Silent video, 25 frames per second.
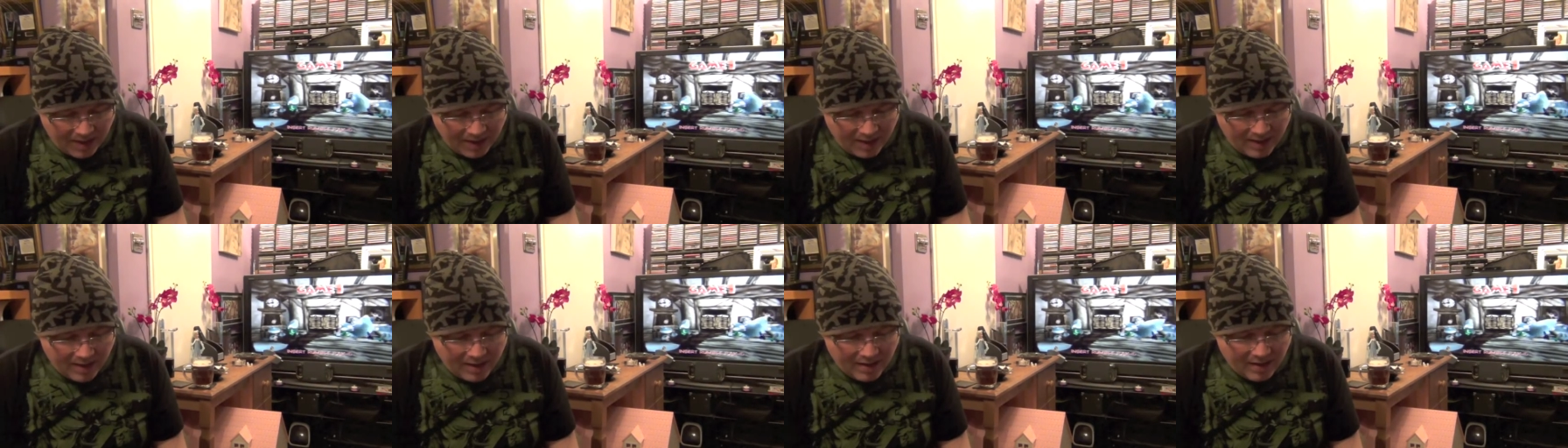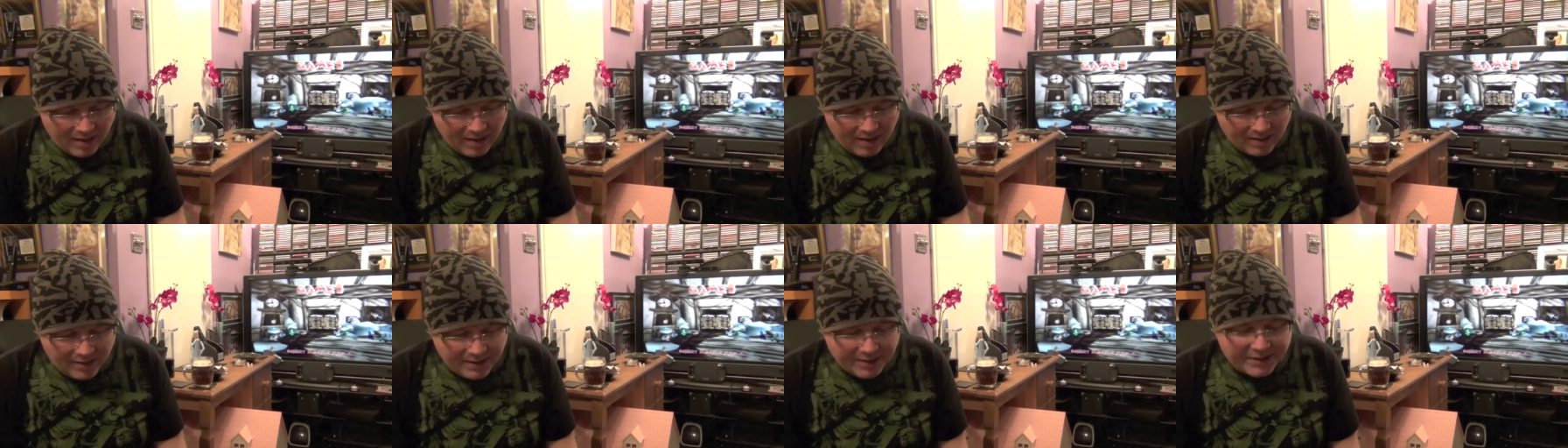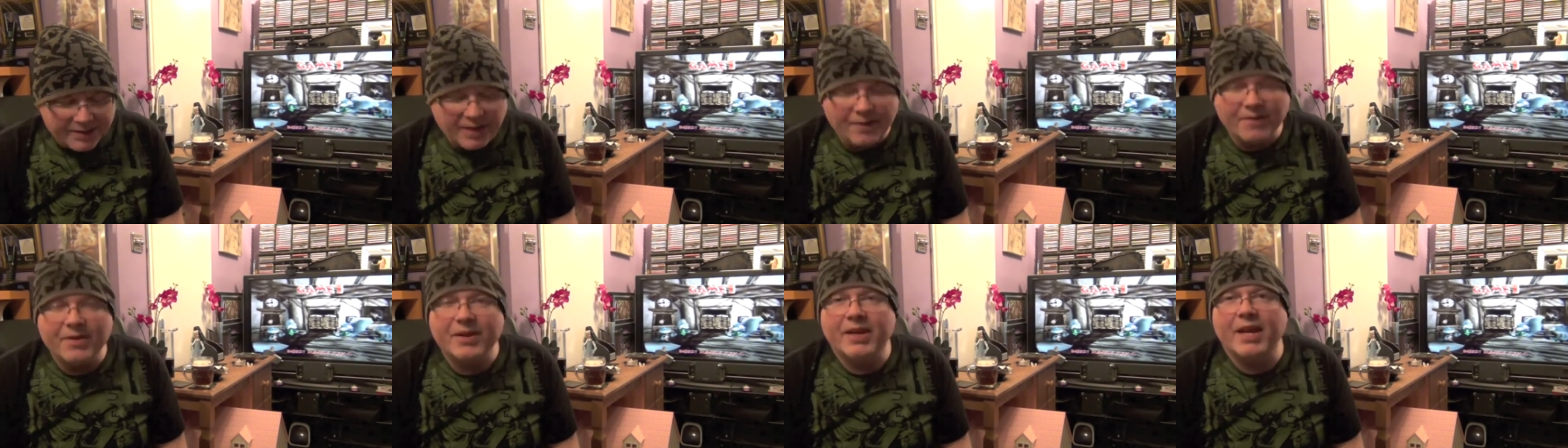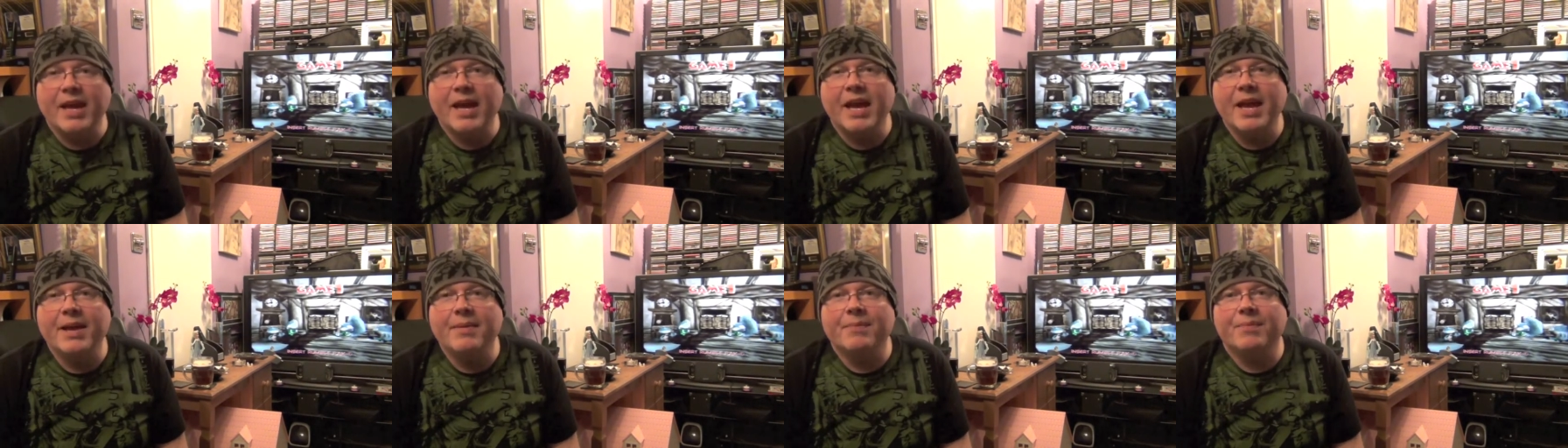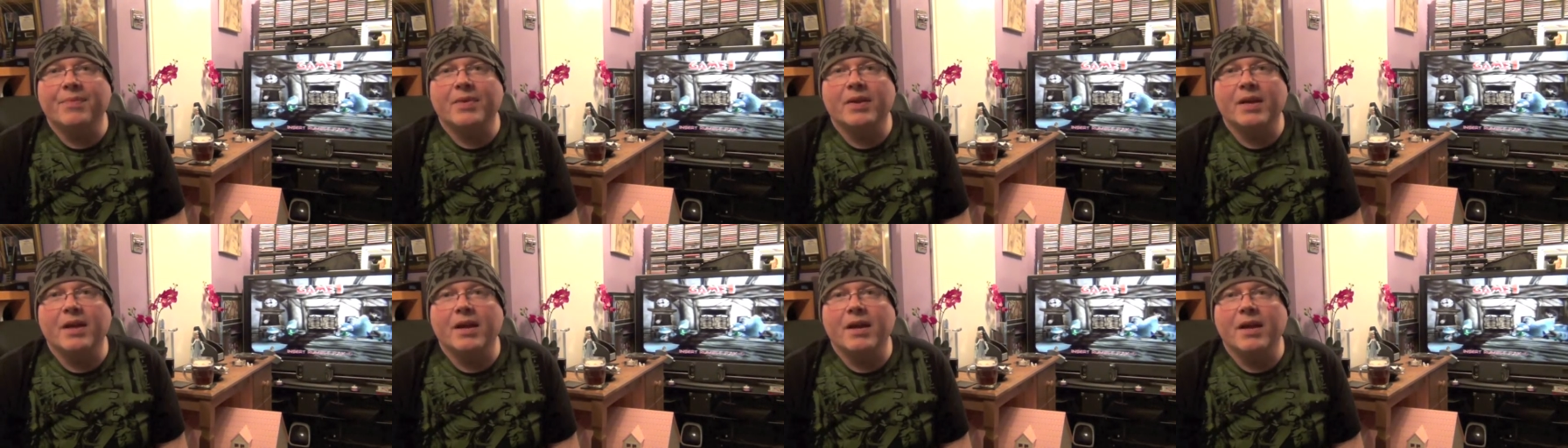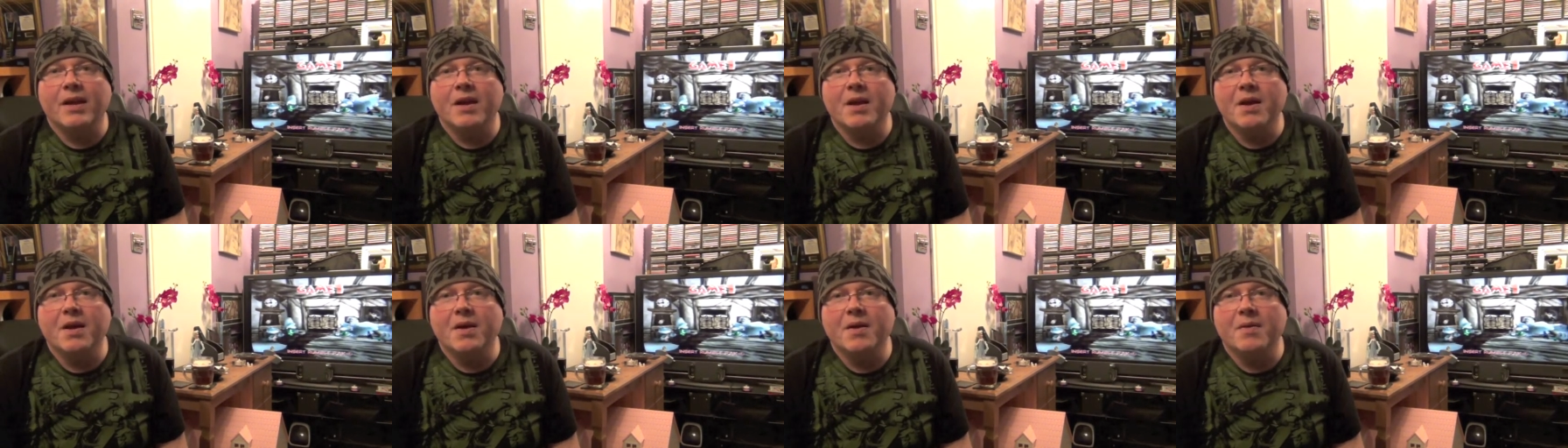This other game,
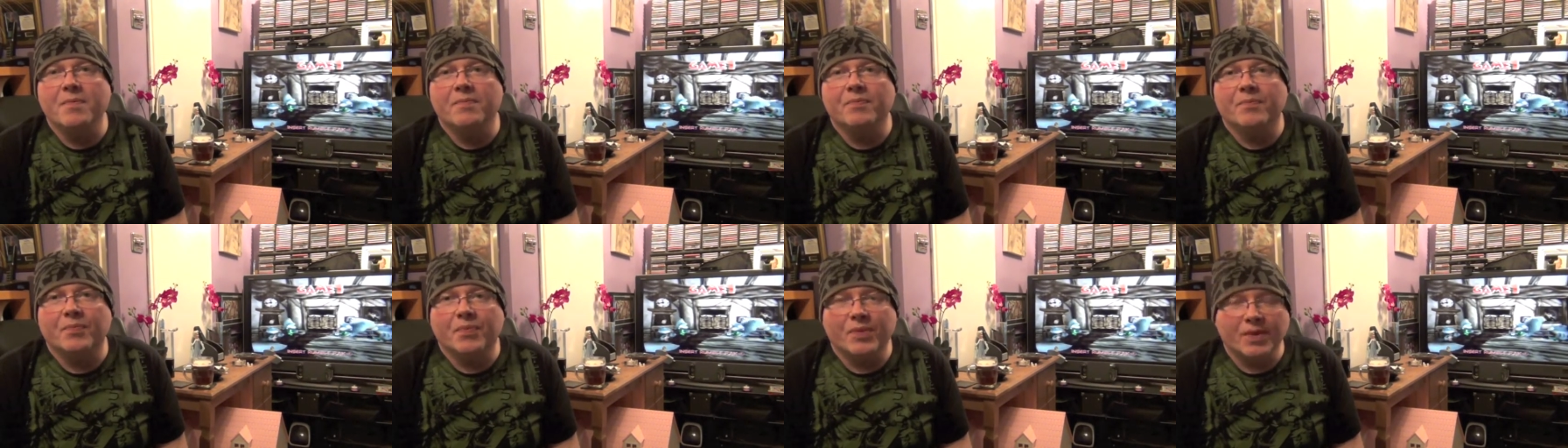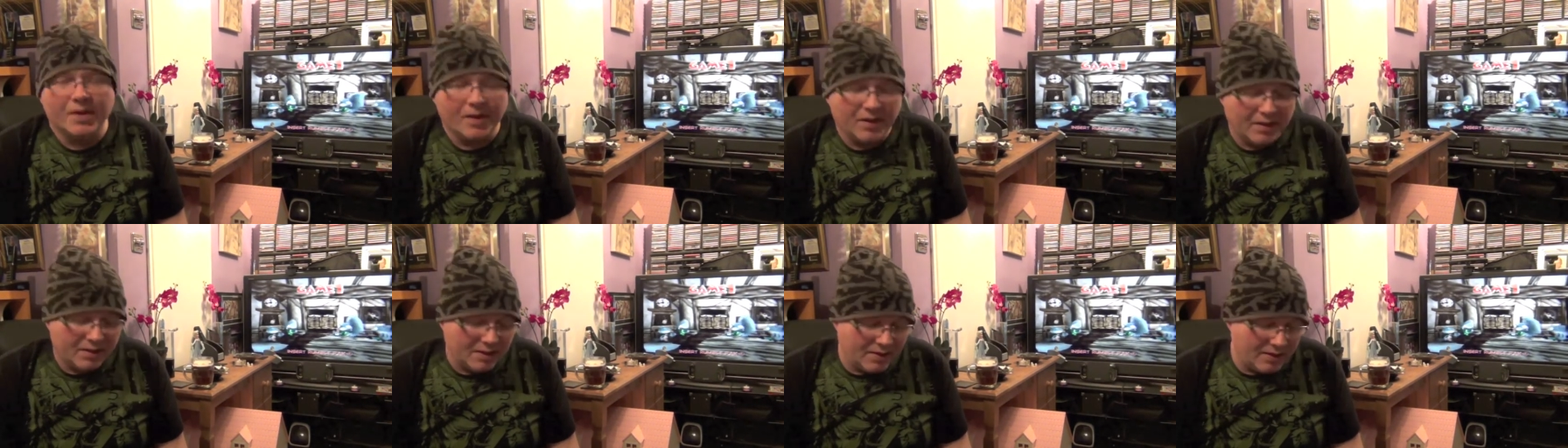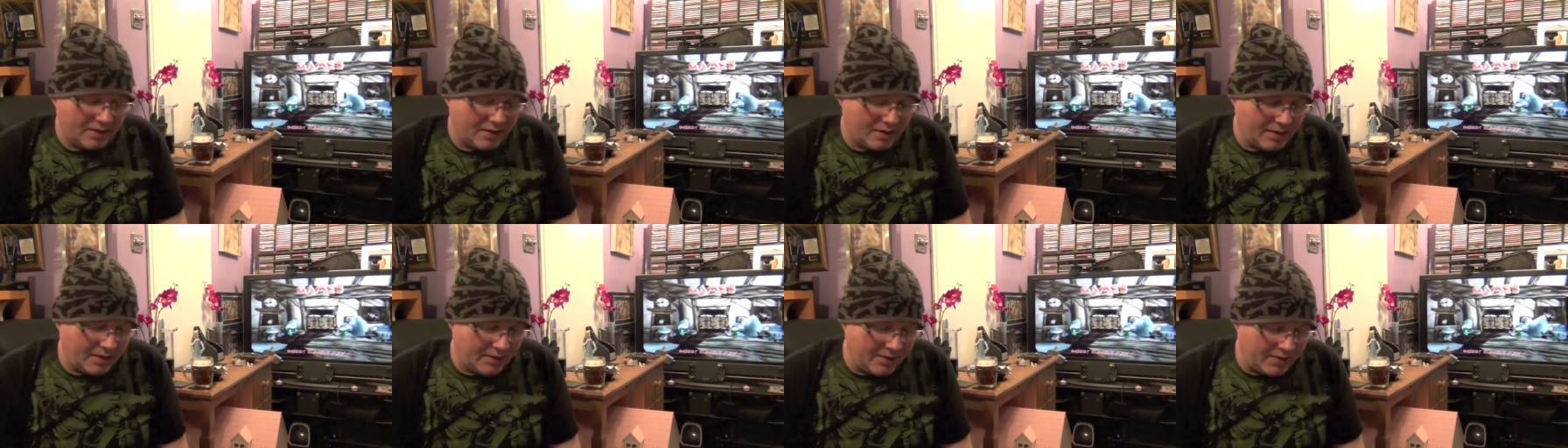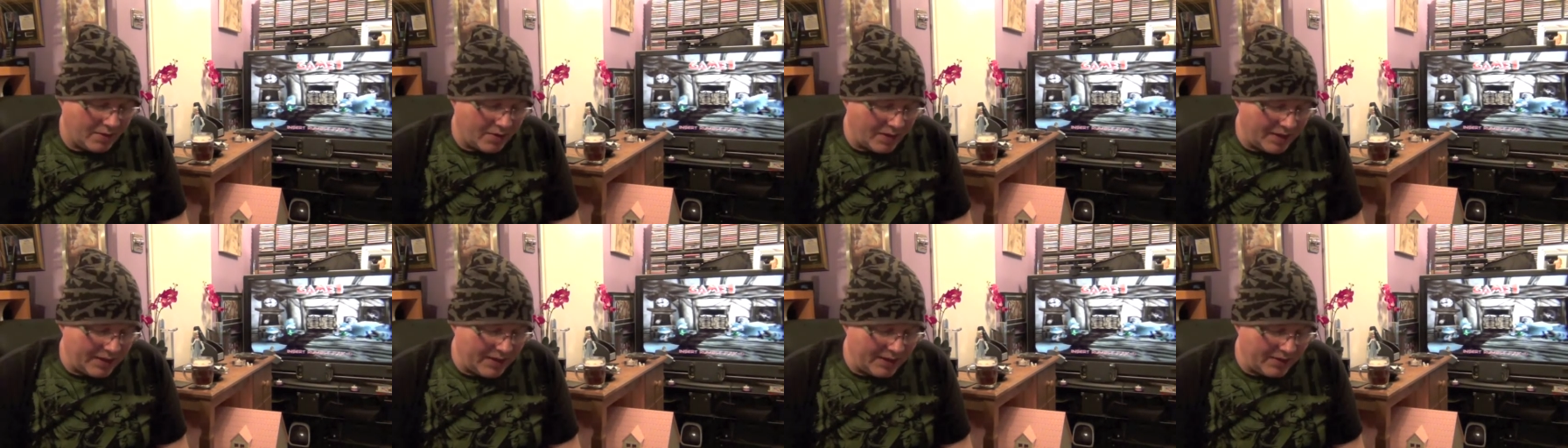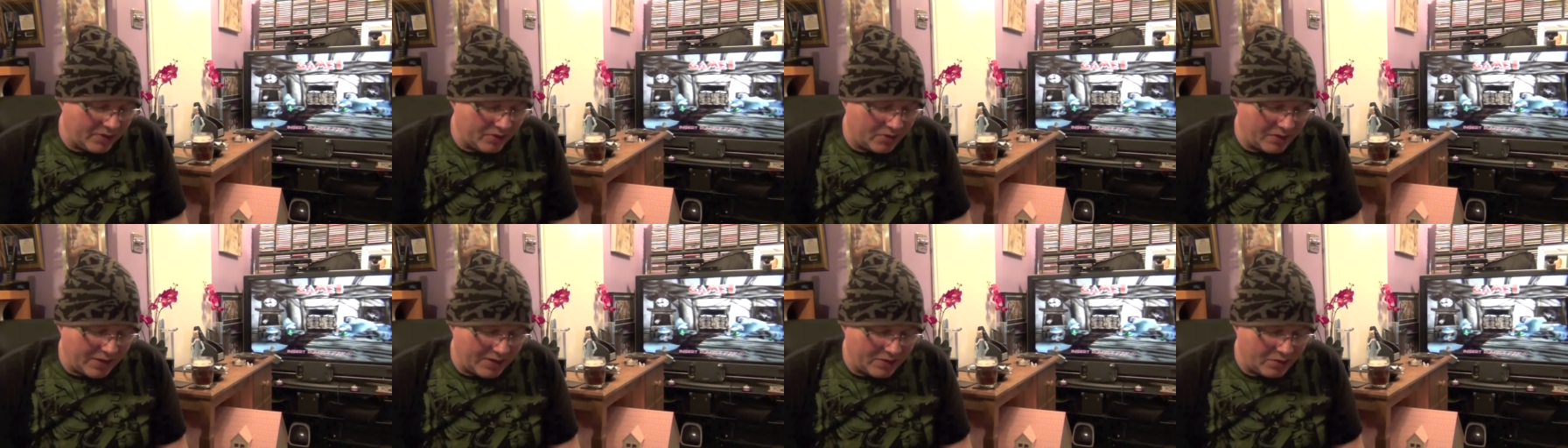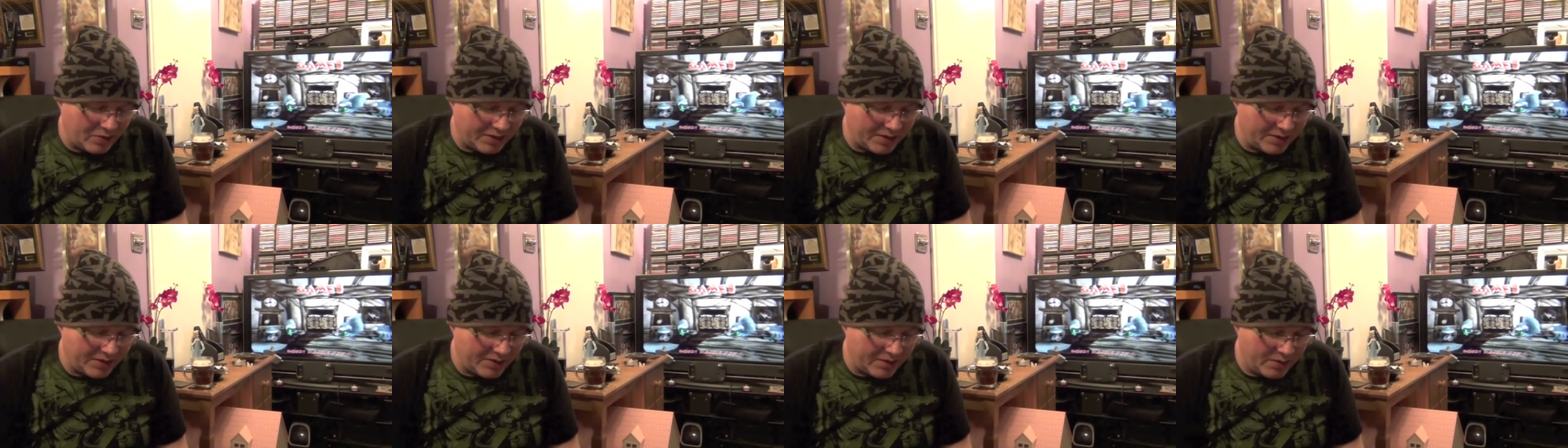it's quite an
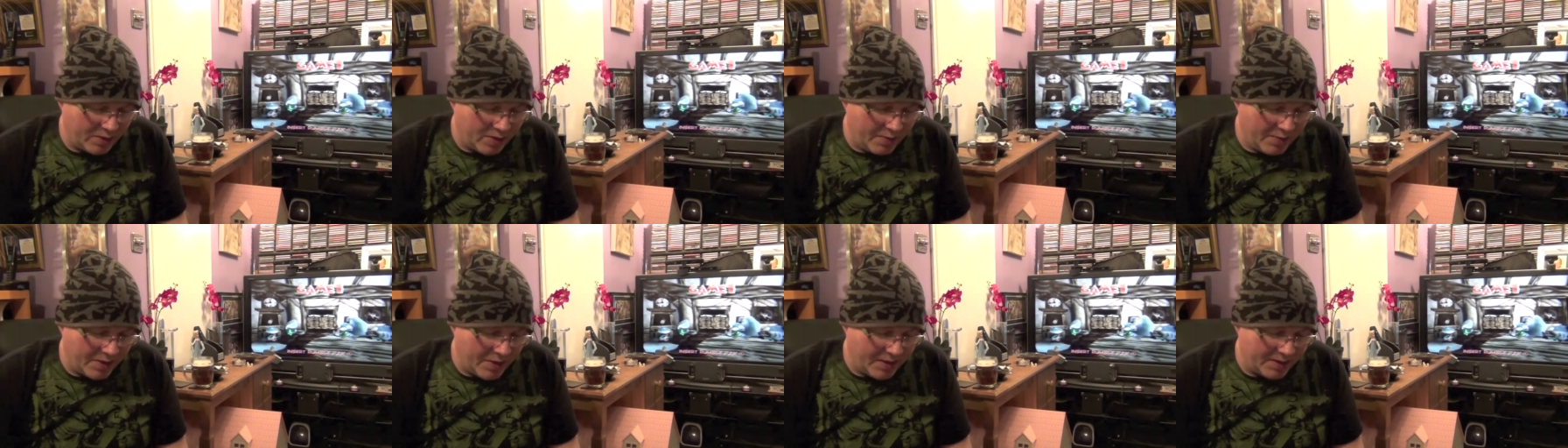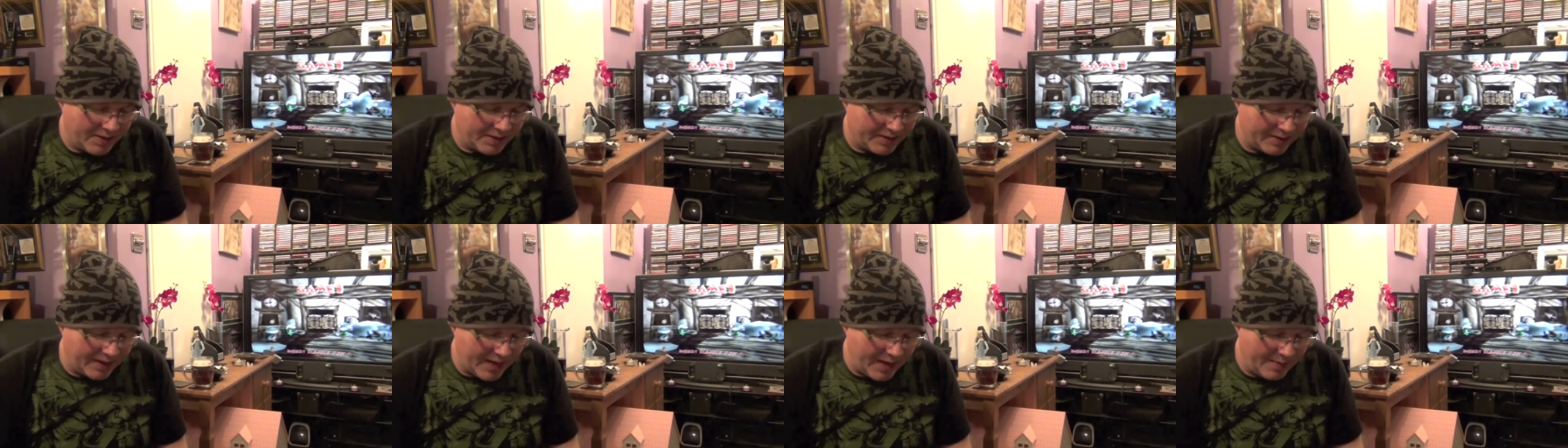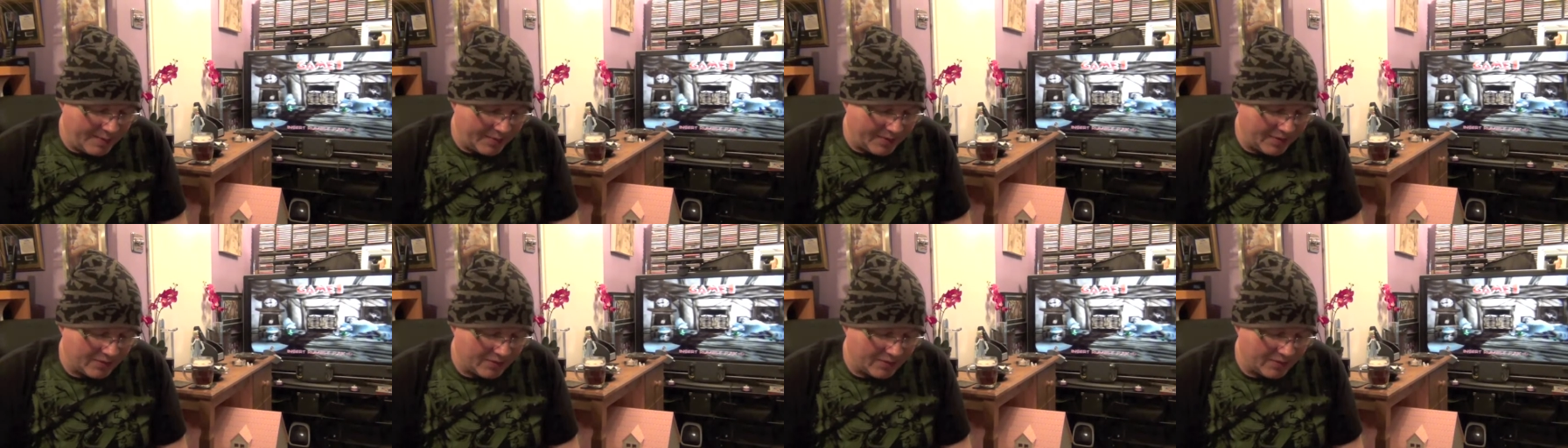interesting story behind this game.